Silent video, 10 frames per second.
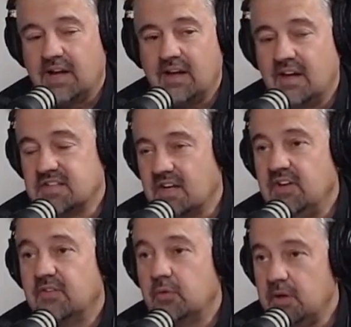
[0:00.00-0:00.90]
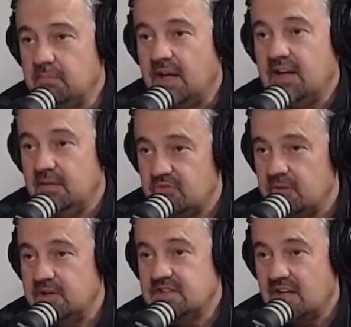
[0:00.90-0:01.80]
my gosh, I've never written my name so
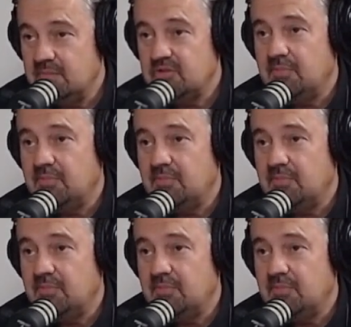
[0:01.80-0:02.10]
many times in my